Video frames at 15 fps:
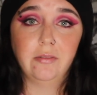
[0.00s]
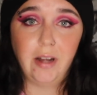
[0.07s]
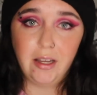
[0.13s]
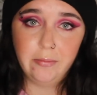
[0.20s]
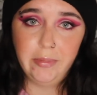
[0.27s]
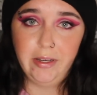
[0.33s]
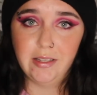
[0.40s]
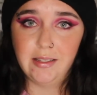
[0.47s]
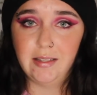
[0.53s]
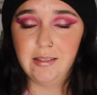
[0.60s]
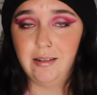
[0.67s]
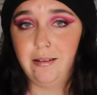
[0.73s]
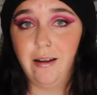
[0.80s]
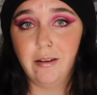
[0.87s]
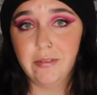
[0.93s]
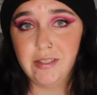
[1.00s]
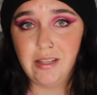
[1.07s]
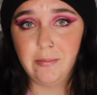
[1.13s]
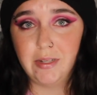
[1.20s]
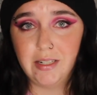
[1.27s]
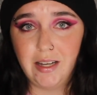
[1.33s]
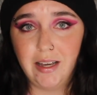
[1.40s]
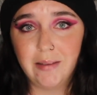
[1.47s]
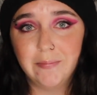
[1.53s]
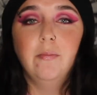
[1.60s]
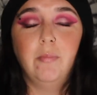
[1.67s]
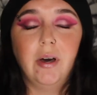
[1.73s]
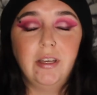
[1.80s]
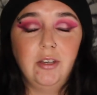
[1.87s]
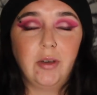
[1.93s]
red because I didn't harvest them in time.
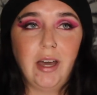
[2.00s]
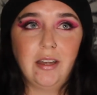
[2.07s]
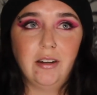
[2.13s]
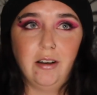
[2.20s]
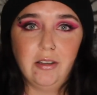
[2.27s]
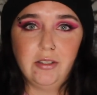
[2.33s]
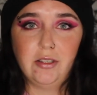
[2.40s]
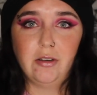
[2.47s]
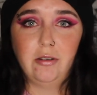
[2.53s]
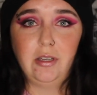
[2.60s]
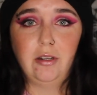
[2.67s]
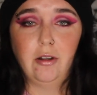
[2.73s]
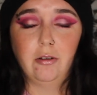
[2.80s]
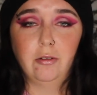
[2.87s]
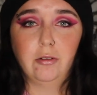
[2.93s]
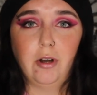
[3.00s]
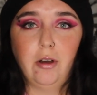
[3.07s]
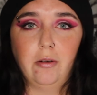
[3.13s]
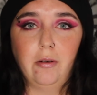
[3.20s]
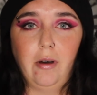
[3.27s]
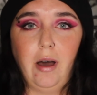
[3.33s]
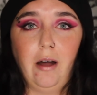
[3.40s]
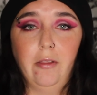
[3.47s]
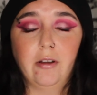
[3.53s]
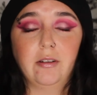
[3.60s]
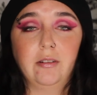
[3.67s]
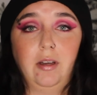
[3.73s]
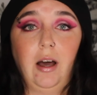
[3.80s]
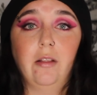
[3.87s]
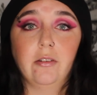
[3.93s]
But you can also, you know, grow
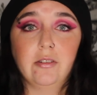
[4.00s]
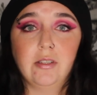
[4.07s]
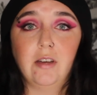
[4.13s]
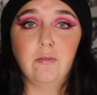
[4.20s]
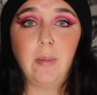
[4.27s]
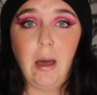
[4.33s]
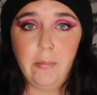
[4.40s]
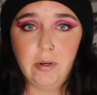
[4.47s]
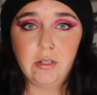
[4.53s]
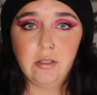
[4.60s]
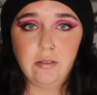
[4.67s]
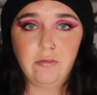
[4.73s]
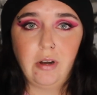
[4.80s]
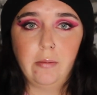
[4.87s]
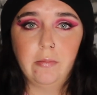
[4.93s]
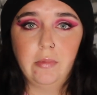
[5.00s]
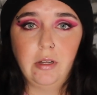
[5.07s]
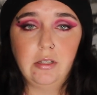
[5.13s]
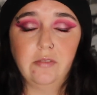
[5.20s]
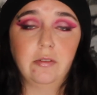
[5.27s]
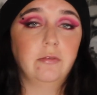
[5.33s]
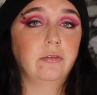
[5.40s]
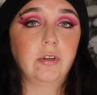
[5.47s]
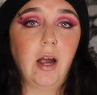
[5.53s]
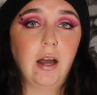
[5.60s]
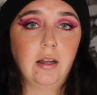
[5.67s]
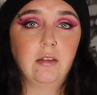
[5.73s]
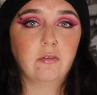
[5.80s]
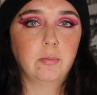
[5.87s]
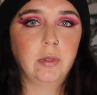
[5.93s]
other colors of peppers from a different
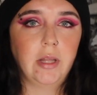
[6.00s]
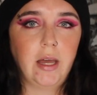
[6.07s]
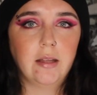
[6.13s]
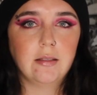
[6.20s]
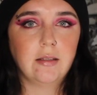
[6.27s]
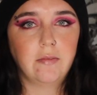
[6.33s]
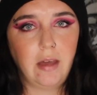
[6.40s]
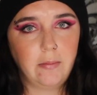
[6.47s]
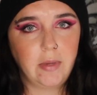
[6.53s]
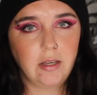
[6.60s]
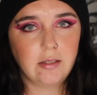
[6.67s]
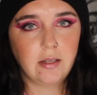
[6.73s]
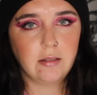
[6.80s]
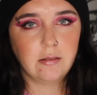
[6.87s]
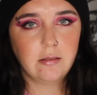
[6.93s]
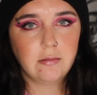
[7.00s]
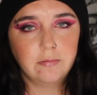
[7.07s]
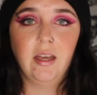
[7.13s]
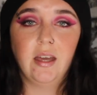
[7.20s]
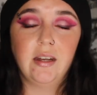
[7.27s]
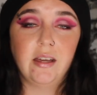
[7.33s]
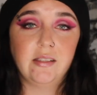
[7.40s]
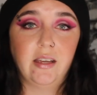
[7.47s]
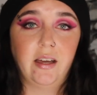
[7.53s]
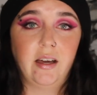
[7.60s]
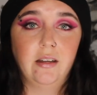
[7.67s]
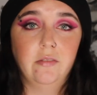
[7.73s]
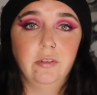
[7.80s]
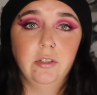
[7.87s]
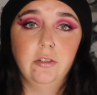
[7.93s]
variety of plants, if that makes sense. And as I
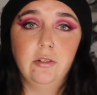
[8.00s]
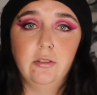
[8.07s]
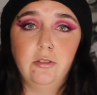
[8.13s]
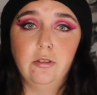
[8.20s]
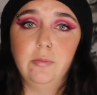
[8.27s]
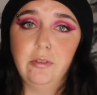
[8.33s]
kind of alluded to